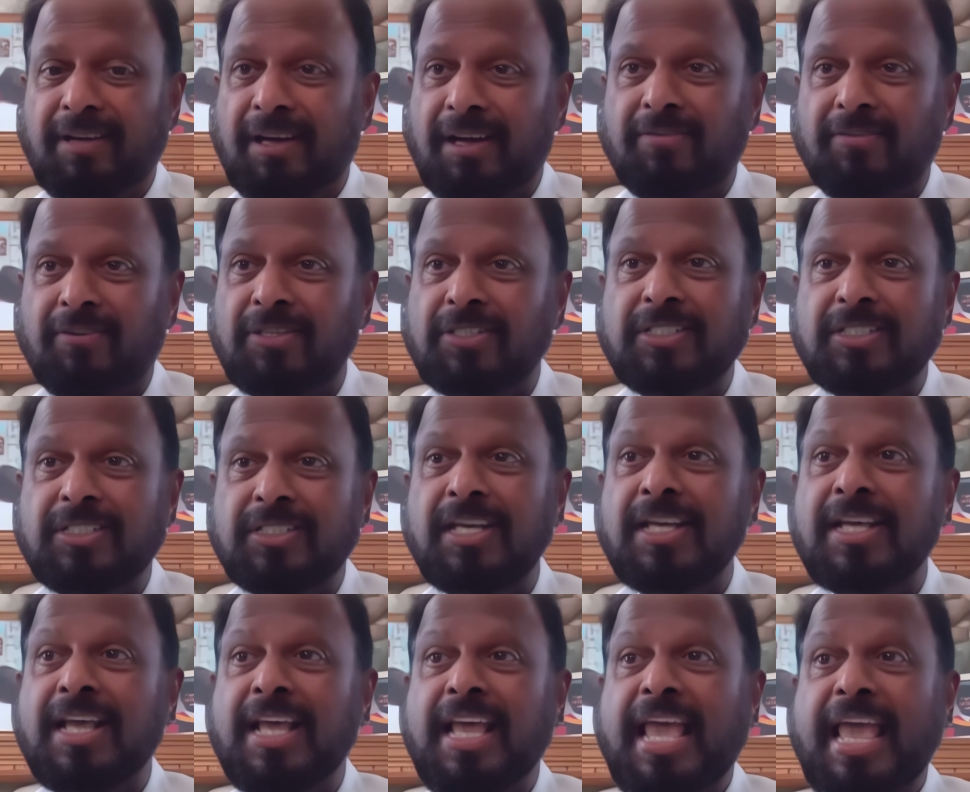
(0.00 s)

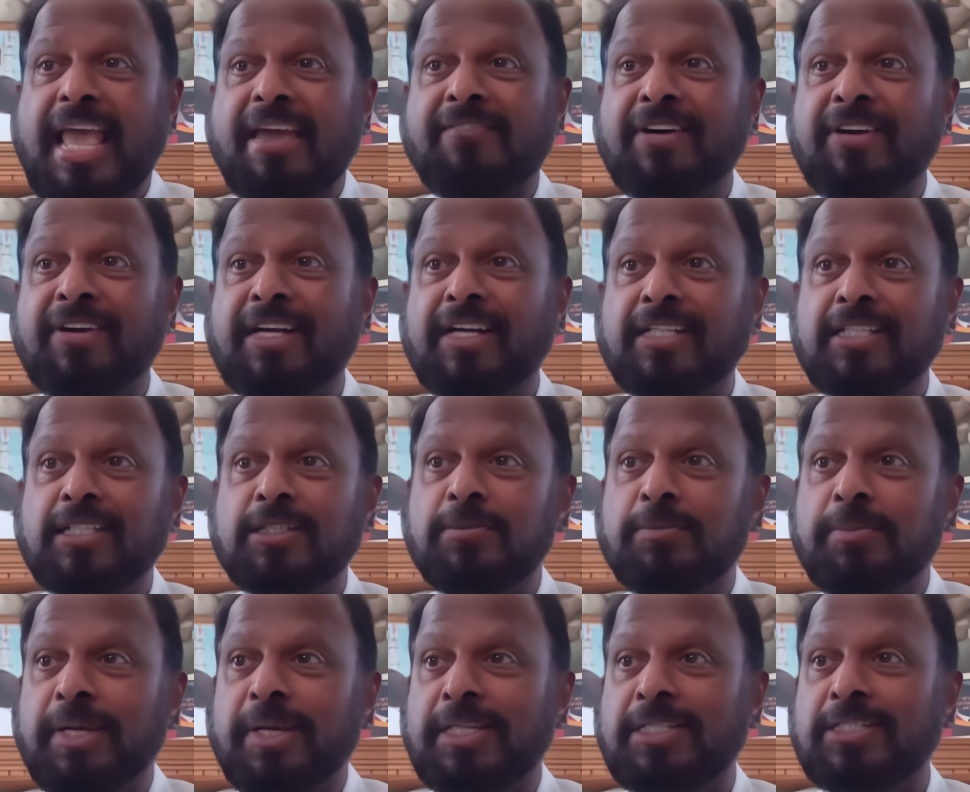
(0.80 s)
was
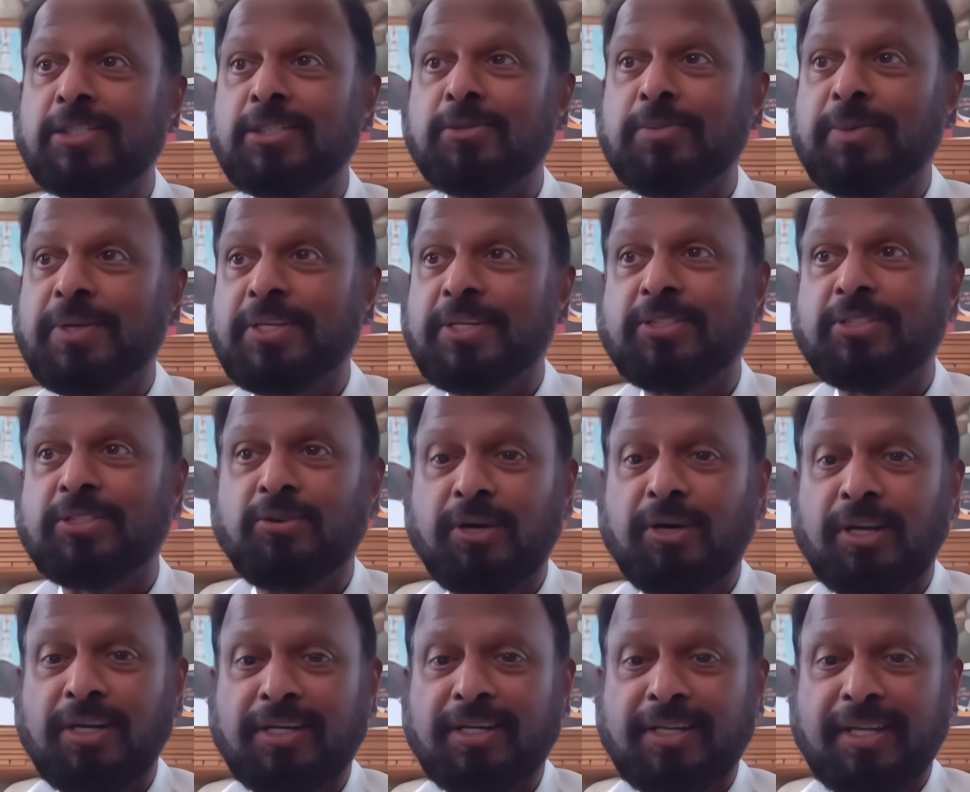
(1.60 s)
evidence-based
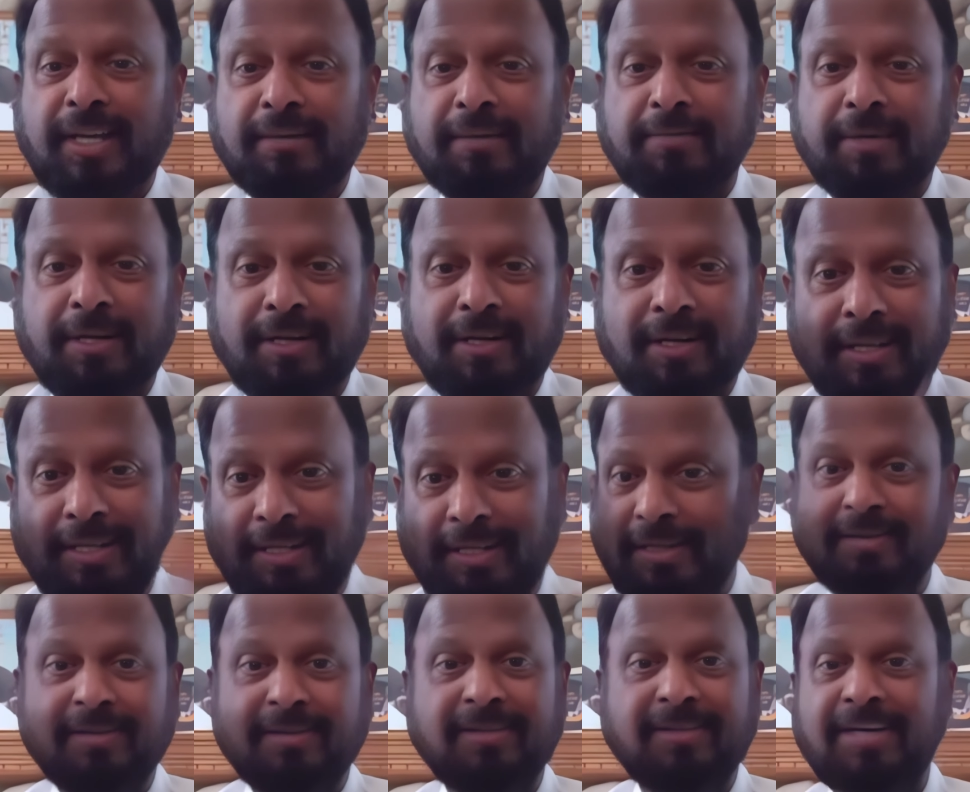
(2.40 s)
spirituality. I'm not
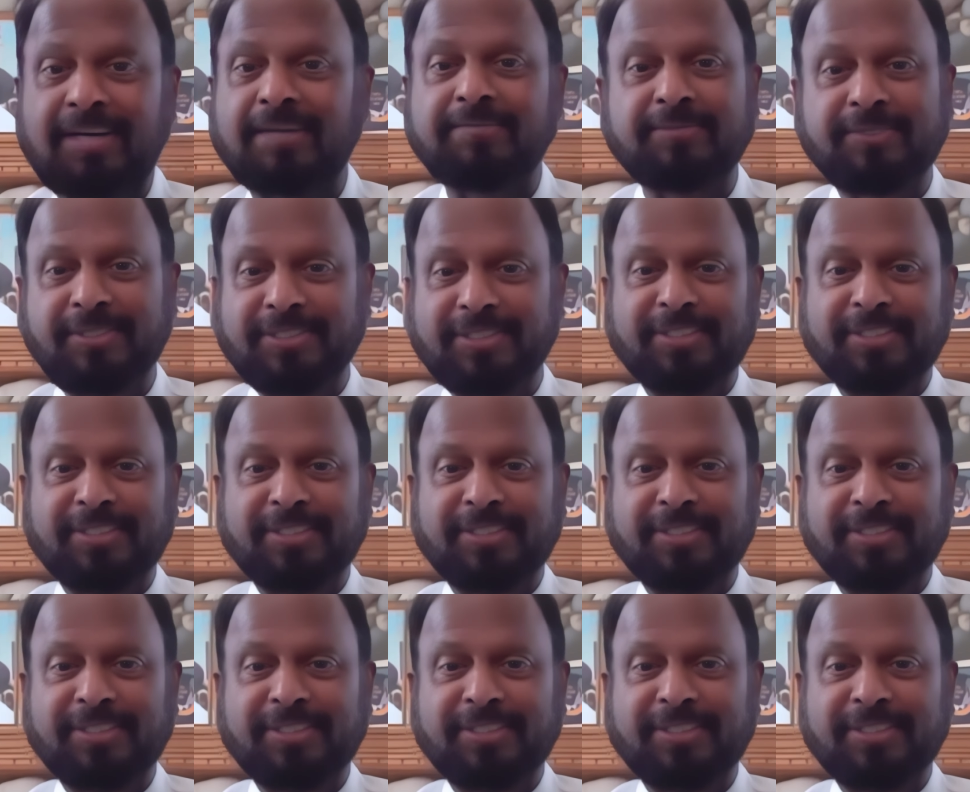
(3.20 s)
like, oh, I'm